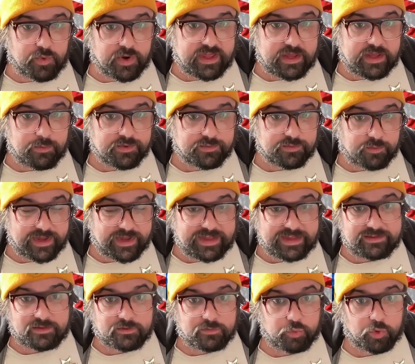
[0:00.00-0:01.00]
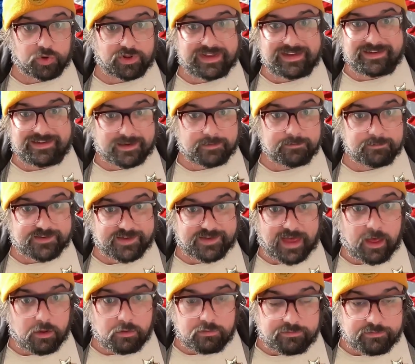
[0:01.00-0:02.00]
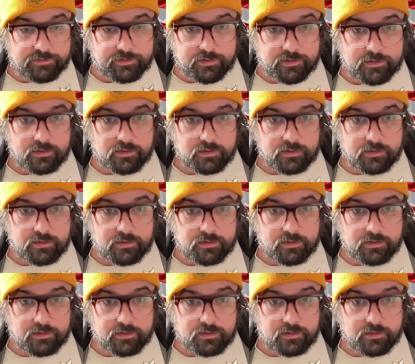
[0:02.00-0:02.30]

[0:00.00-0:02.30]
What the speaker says: when he released himself.